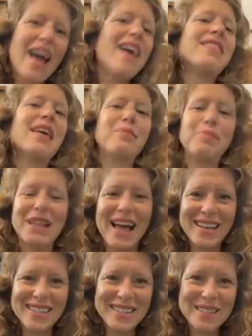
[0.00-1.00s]
and then
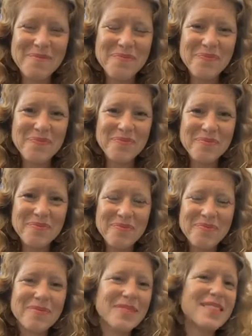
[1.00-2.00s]
bless.
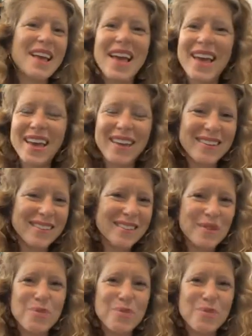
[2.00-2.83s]
Say